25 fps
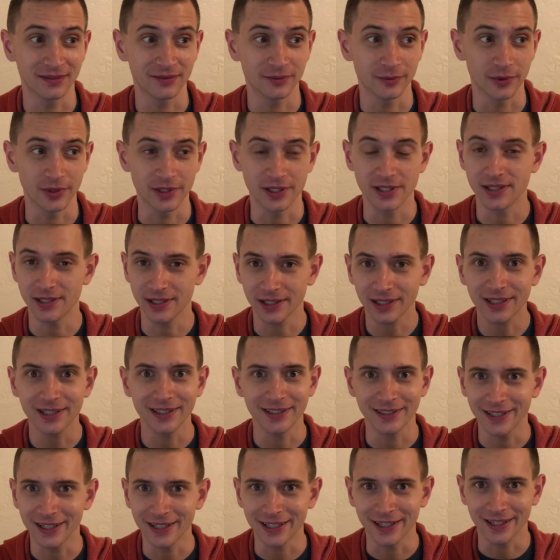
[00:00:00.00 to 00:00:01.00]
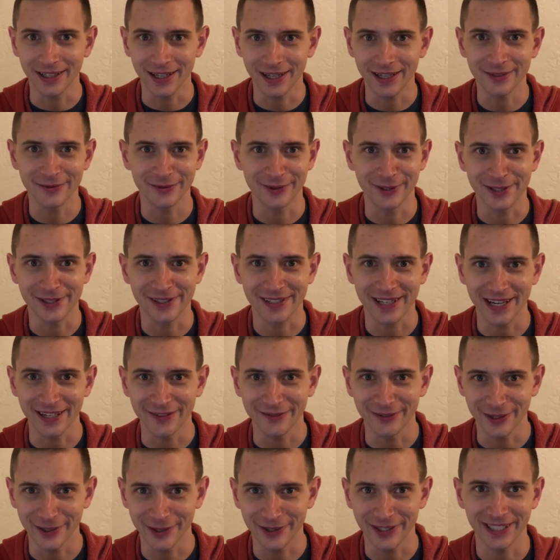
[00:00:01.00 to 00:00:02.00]
Was sick yet again, which is kind
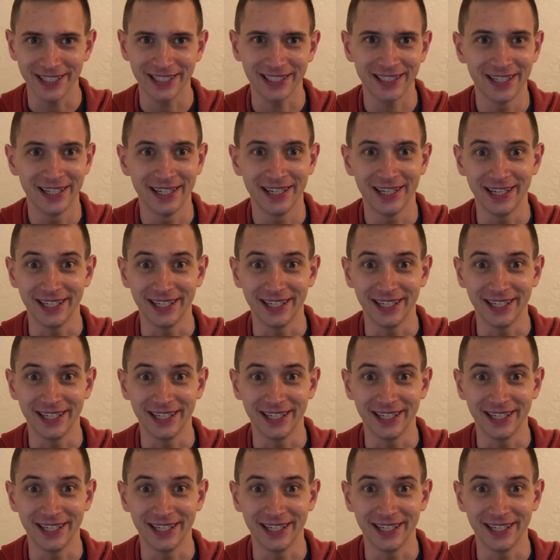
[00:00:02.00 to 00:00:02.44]
of annoying.